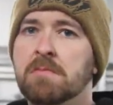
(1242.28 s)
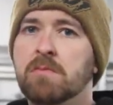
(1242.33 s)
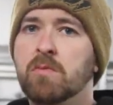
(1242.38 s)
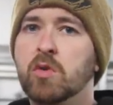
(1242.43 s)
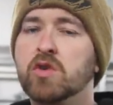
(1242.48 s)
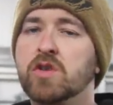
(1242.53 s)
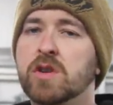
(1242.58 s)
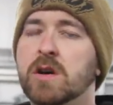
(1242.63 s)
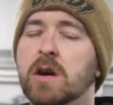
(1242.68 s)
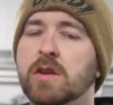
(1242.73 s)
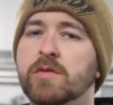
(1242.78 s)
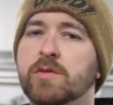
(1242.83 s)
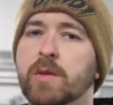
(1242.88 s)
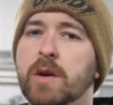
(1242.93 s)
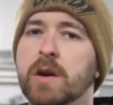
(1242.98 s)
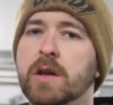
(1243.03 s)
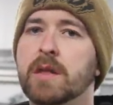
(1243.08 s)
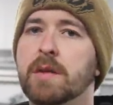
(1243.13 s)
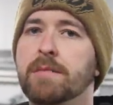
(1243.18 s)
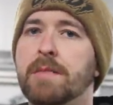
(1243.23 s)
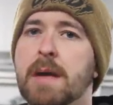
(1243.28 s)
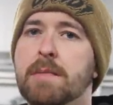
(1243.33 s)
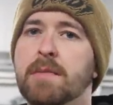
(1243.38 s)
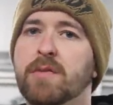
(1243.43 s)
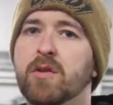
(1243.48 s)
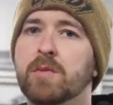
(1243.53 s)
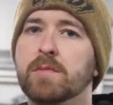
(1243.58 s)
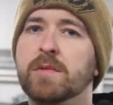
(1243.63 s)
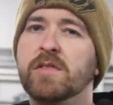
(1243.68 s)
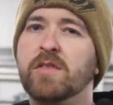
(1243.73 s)
Wash the cars quick and then maybe
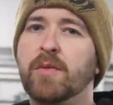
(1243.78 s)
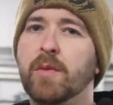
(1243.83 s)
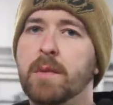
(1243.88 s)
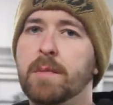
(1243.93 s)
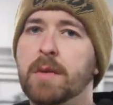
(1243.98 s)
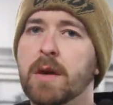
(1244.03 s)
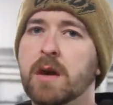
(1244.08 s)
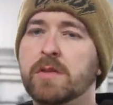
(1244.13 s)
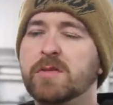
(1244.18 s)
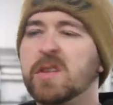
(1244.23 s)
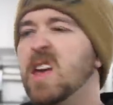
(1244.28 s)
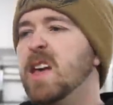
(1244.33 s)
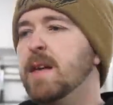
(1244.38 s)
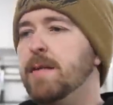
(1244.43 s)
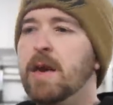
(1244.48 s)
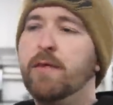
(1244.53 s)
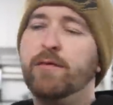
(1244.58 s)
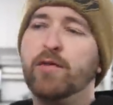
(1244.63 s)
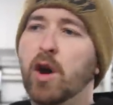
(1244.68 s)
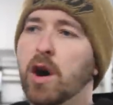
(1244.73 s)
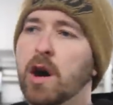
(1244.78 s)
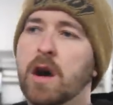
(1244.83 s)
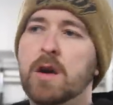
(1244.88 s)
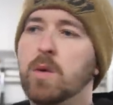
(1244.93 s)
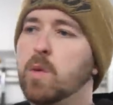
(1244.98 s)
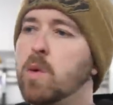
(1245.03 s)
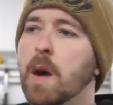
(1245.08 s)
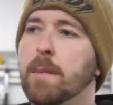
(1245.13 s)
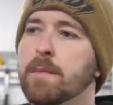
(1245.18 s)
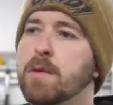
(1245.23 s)
film this if we can be asked. If not,
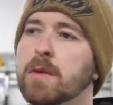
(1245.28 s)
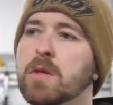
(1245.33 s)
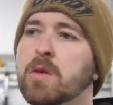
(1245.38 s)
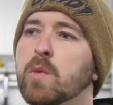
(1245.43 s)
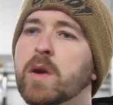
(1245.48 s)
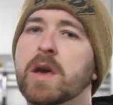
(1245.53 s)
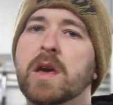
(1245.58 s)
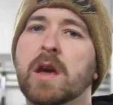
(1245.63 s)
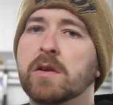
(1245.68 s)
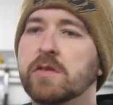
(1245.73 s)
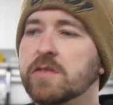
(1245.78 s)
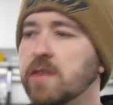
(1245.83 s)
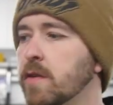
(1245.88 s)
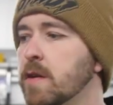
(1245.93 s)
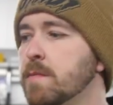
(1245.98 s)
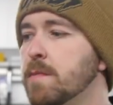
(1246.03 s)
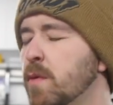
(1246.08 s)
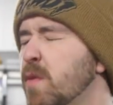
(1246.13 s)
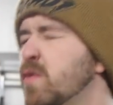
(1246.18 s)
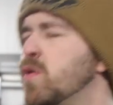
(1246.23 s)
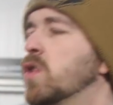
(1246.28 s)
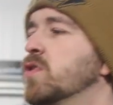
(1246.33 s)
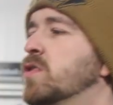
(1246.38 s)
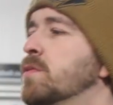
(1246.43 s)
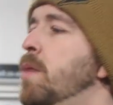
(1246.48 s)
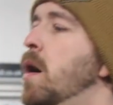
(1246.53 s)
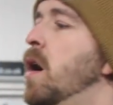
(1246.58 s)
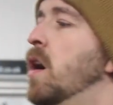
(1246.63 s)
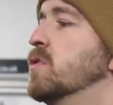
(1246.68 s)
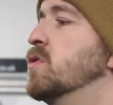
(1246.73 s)
it will come probably the weekend or something, but we've got
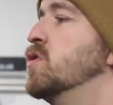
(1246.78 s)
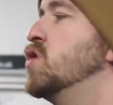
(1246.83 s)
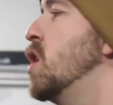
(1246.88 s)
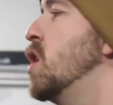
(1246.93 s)
some parts to